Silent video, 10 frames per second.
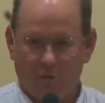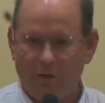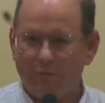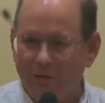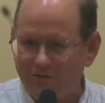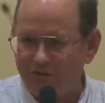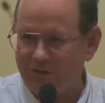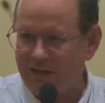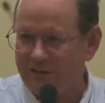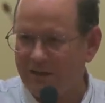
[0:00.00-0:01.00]
what, what's your
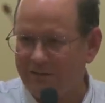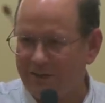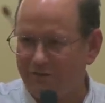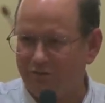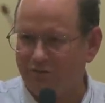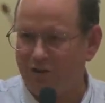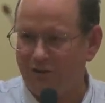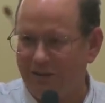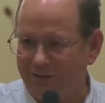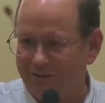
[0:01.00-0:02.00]
dad got that
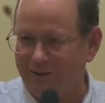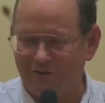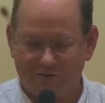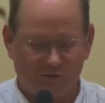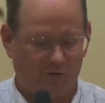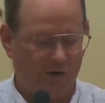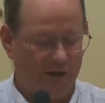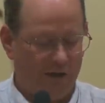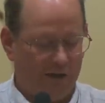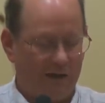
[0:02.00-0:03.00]
skull on the desk for?
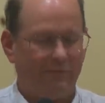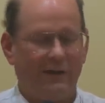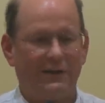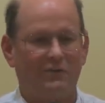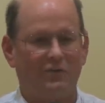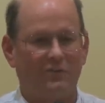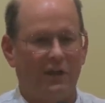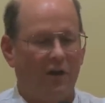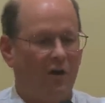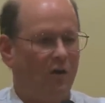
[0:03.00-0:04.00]
And my kids would
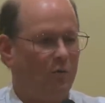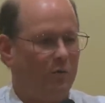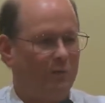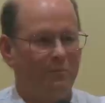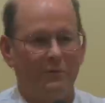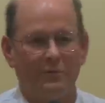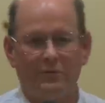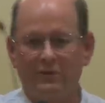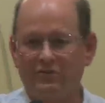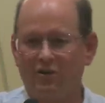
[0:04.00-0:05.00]
say, oh, well,
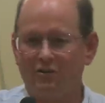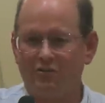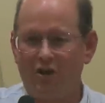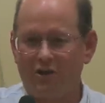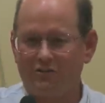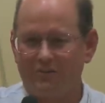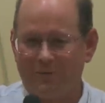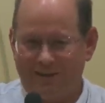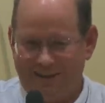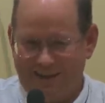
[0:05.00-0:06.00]
the skull talks to
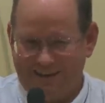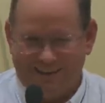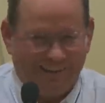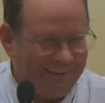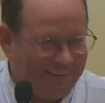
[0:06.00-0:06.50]
my dad.